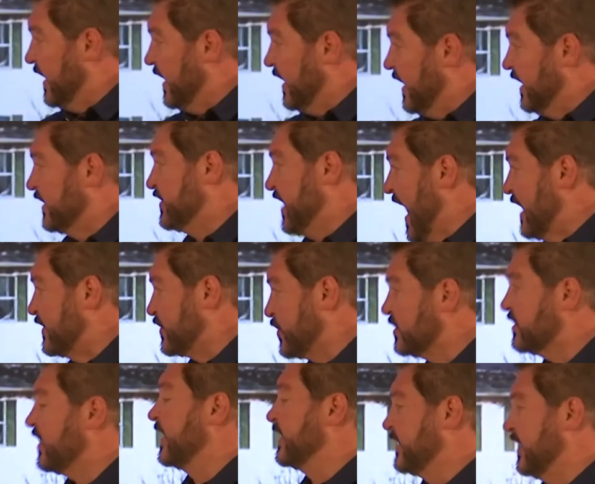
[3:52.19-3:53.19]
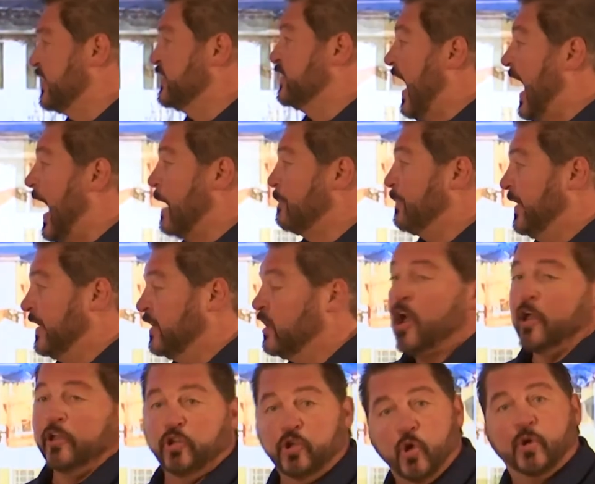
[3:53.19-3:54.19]
When disasters like this
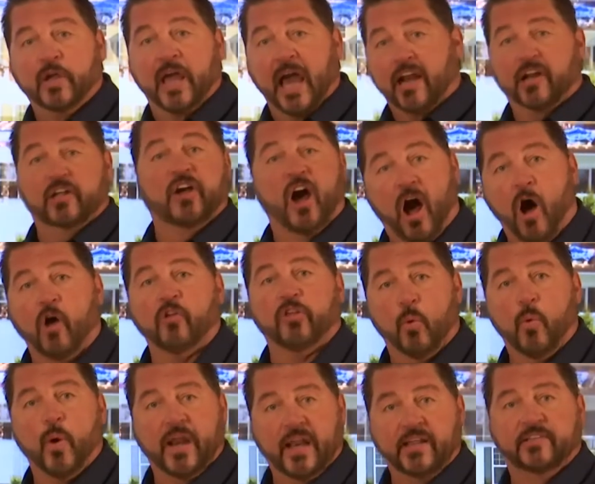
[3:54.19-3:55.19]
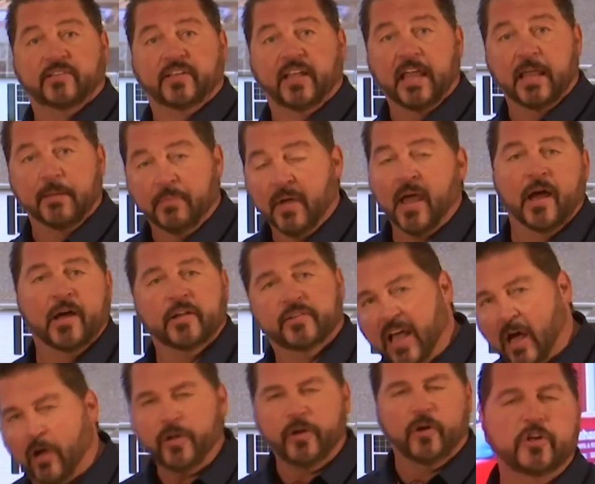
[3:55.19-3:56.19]
happen, you got to call the winning team.
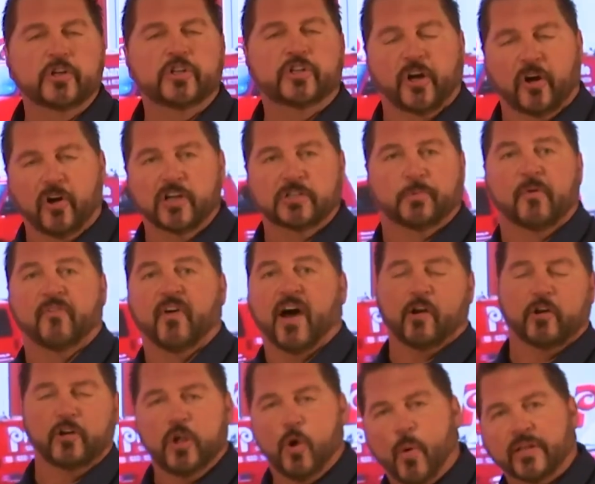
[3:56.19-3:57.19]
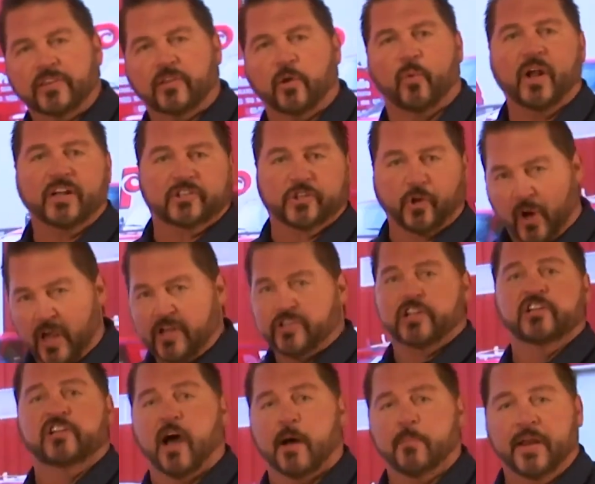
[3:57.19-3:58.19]
Tell insurance provider you want the
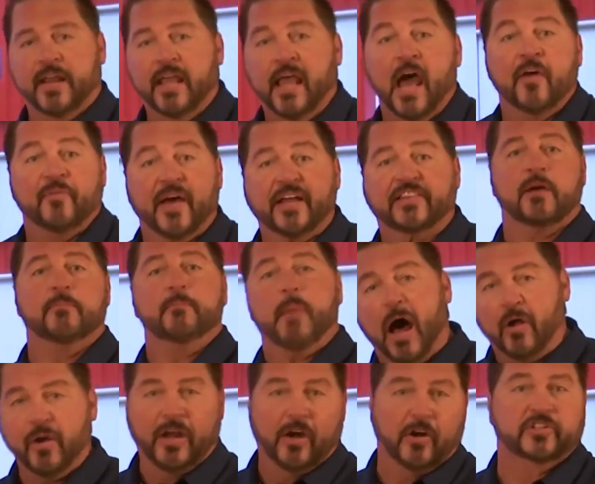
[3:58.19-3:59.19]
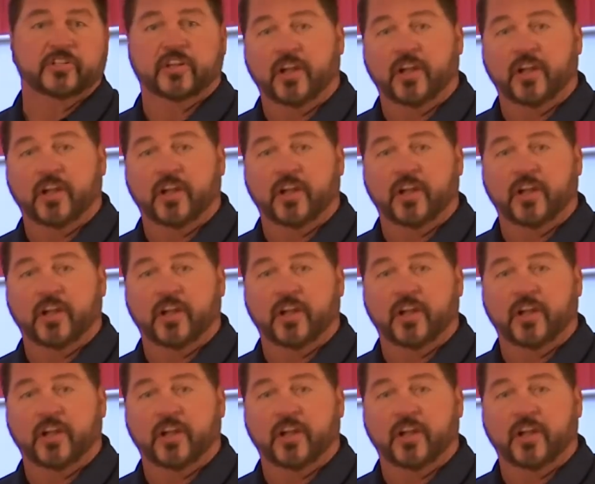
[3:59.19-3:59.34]
restoration company that the Mountaineers